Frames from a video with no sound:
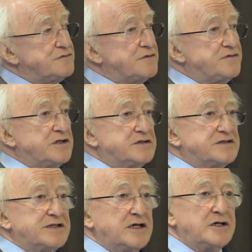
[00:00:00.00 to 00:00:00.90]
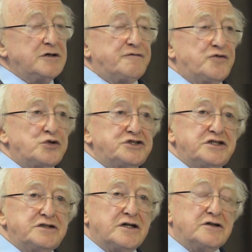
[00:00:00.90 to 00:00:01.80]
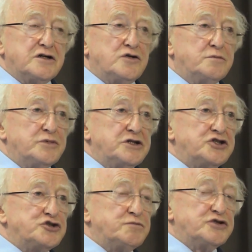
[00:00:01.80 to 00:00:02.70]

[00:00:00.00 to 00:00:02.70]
of events, 14 are in combination